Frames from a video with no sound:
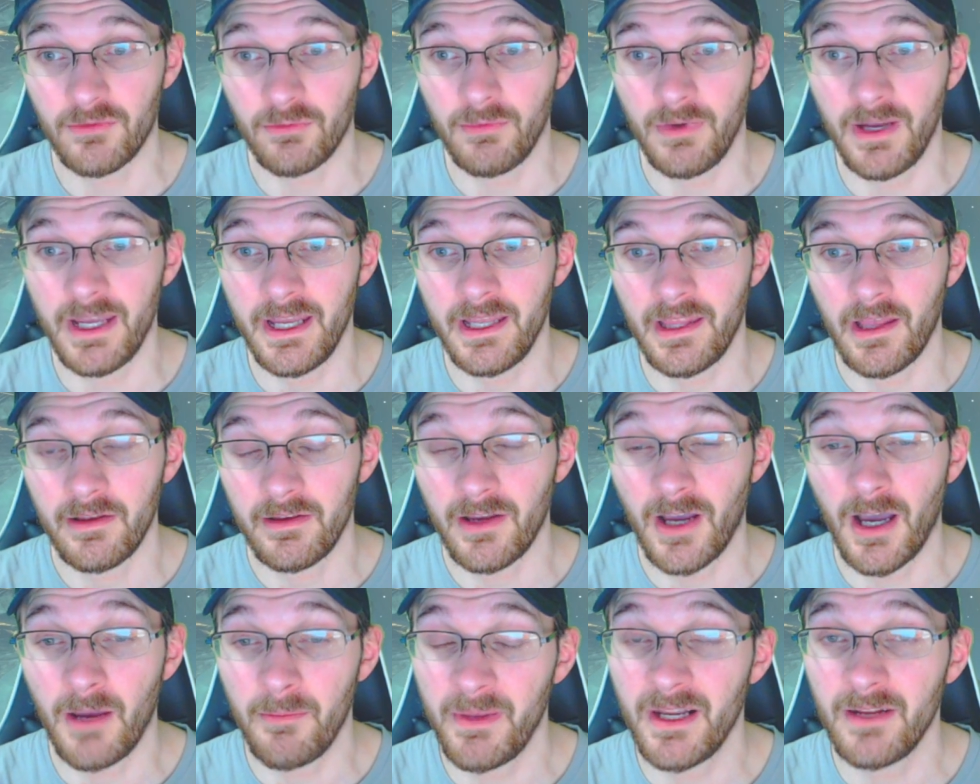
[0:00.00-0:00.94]
when
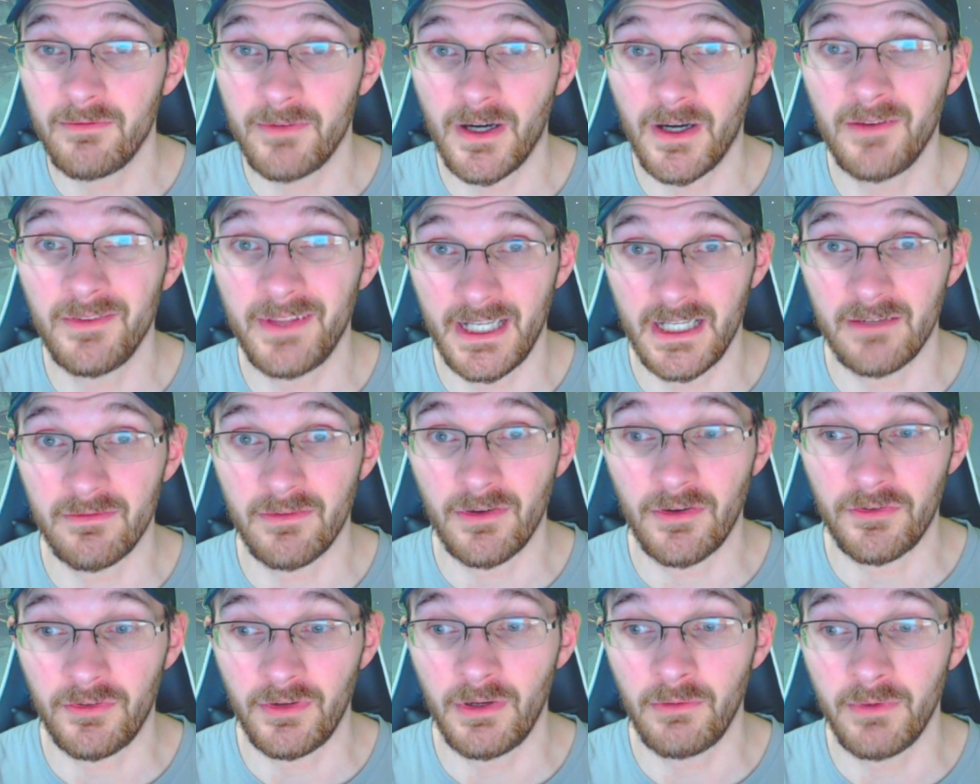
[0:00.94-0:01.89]
Combat Evolved
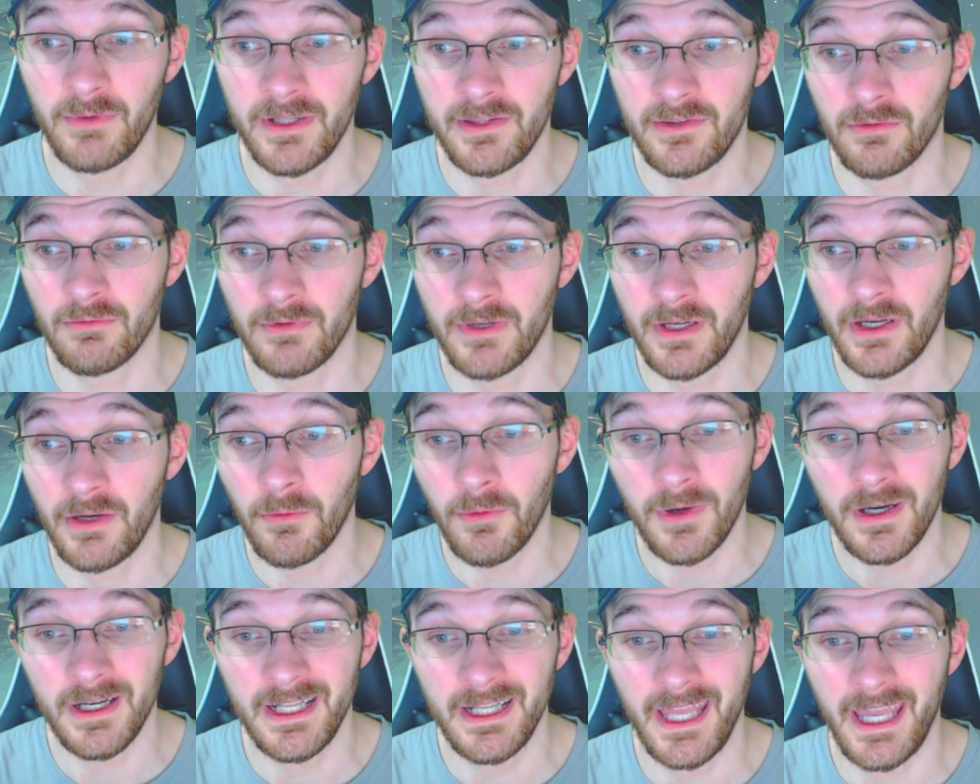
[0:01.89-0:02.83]
Anniversary went to Ring
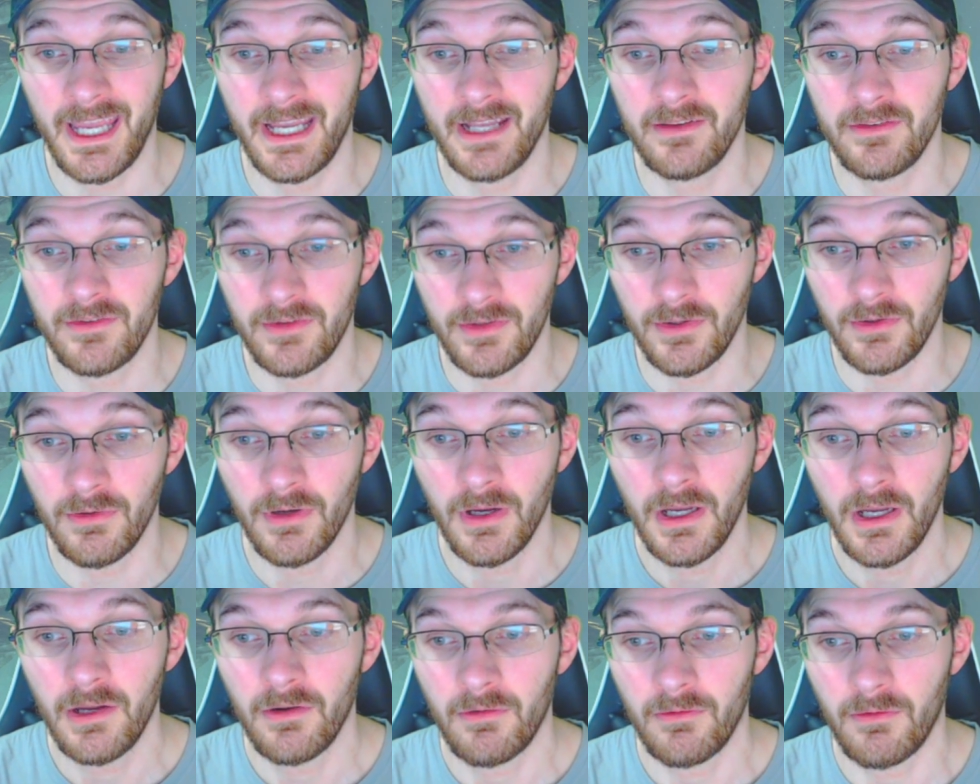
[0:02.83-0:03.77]
one and two
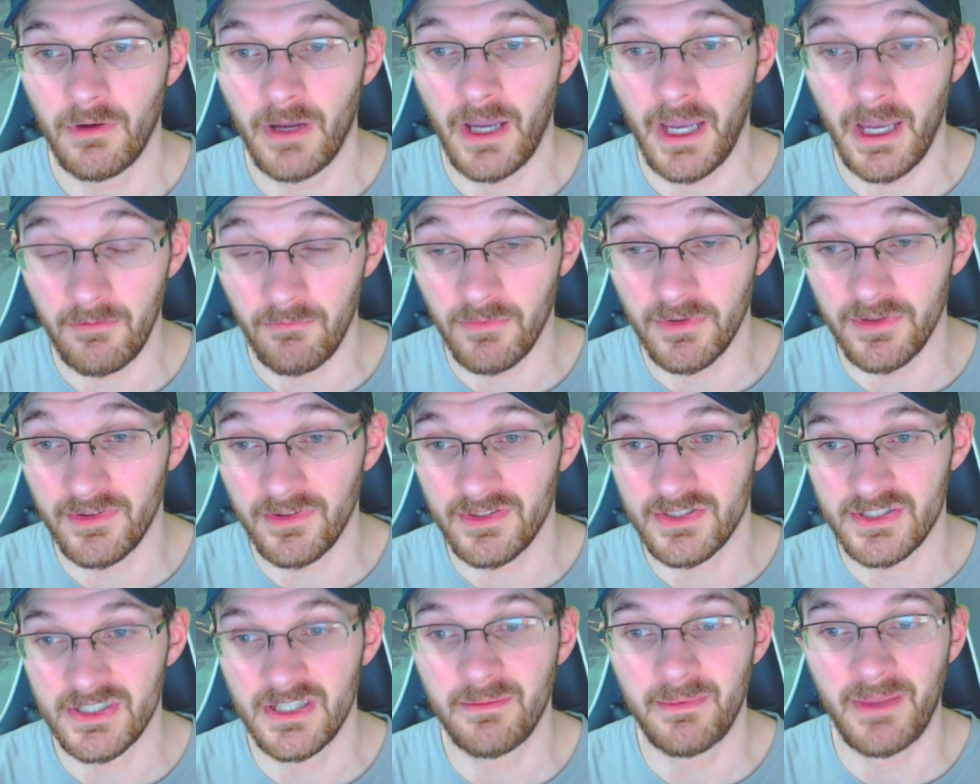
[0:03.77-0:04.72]
and was
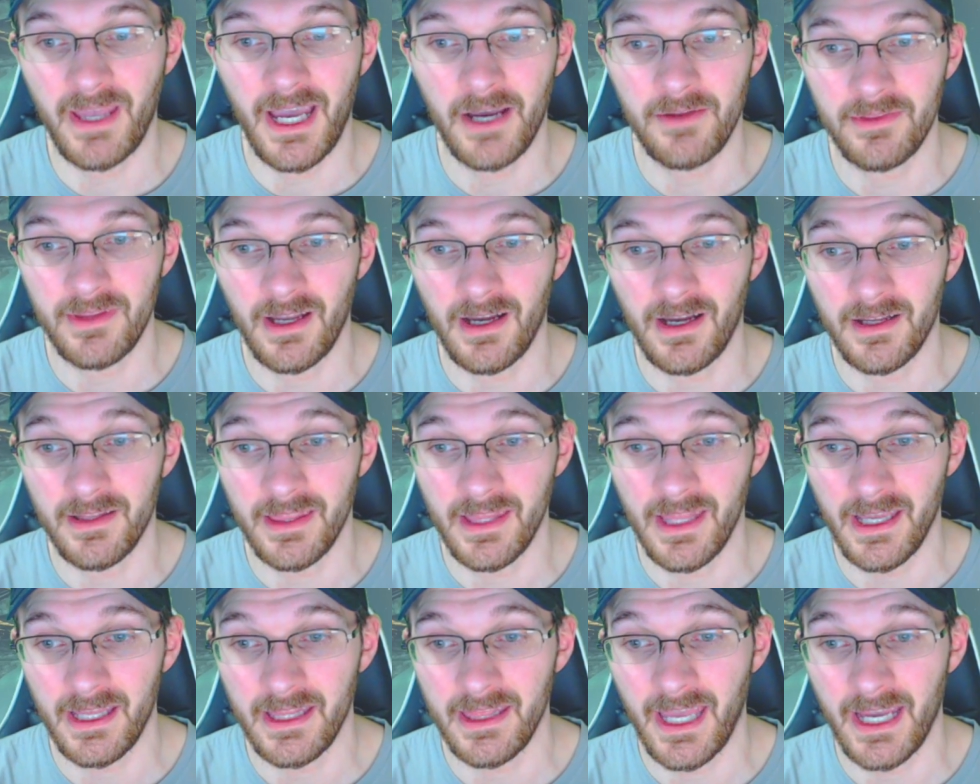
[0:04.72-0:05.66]
shipped out on
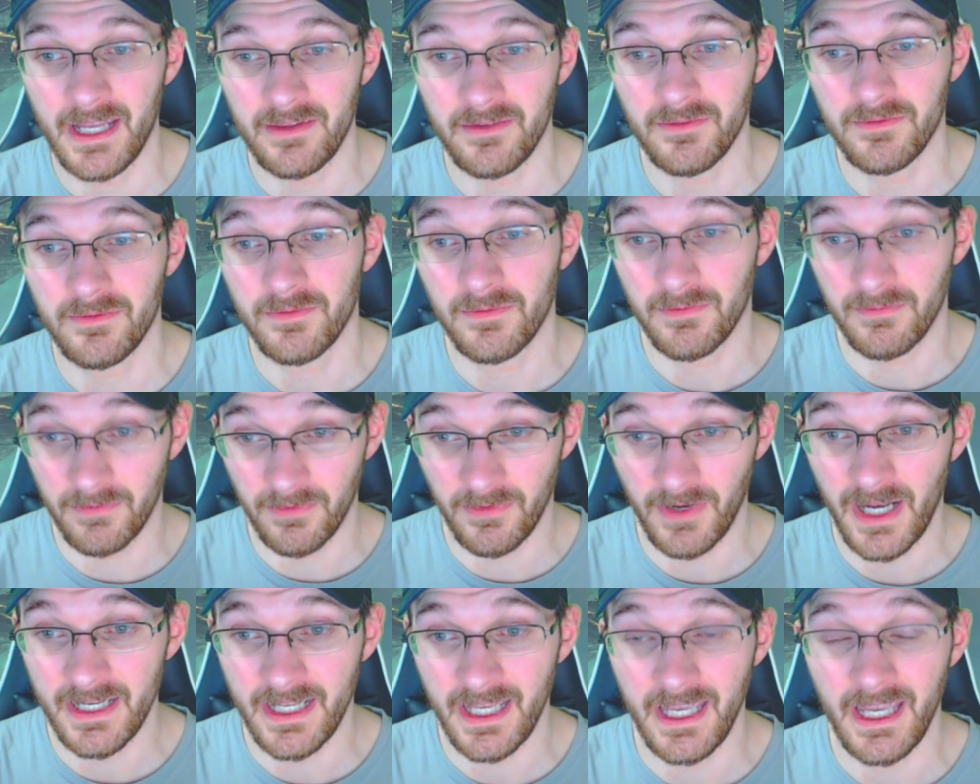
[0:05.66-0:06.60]
that
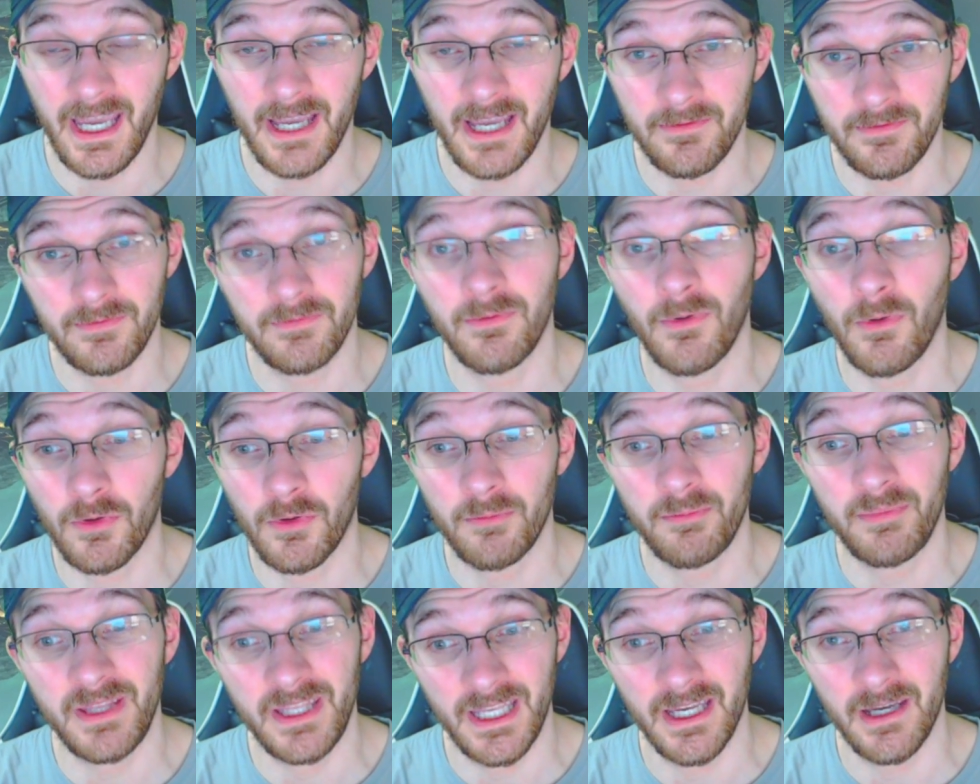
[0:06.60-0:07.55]
Friday at four
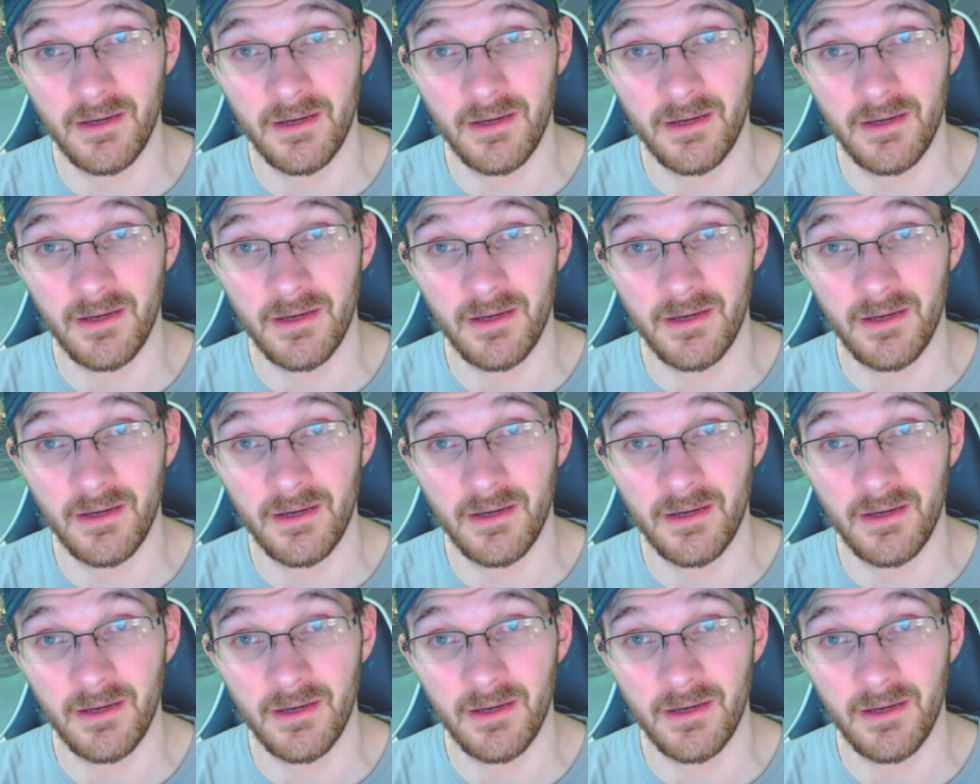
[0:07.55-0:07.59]
P